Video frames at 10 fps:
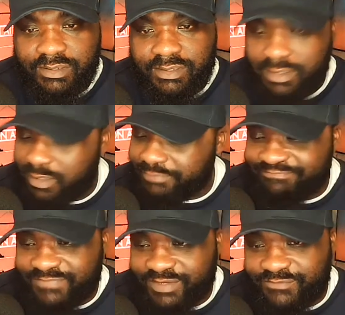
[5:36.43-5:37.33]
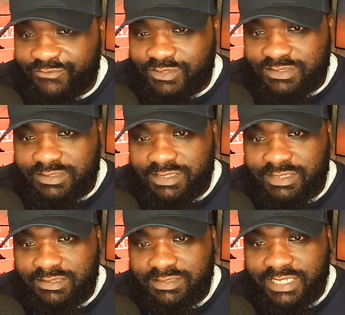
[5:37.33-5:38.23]
Yeah,
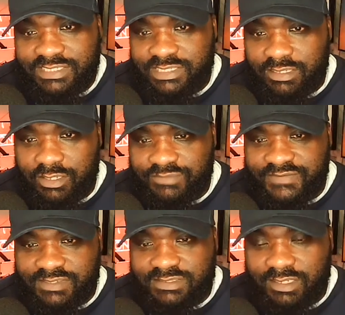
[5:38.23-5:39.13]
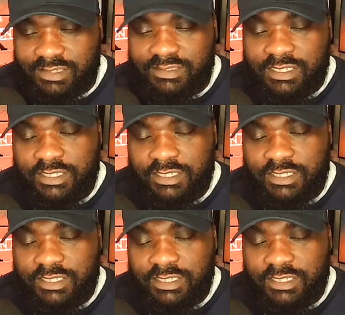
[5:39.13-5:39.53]
unfortunately, that G code thing is done.